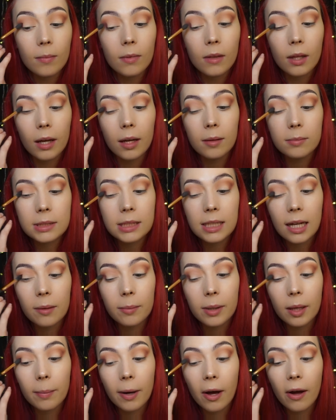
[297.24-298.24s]
to tell
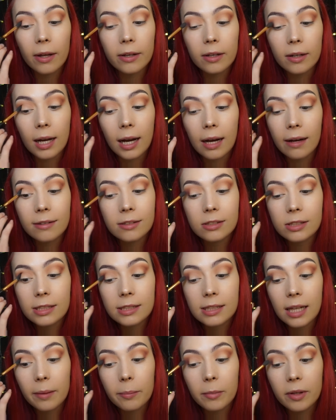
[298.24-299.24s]
me about her new house. She's
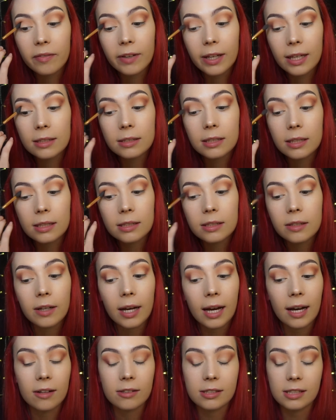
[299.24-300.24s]
like moving into this new
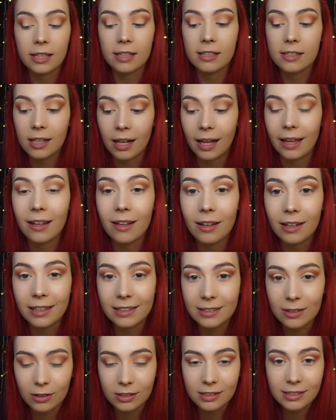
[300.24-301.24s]
house. It's
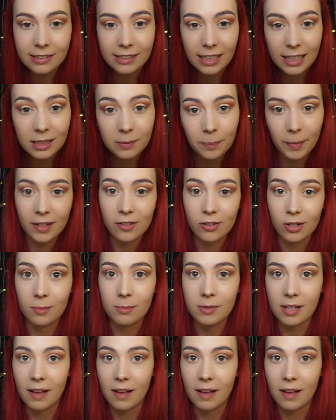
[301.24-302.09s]
got 6 bedrooms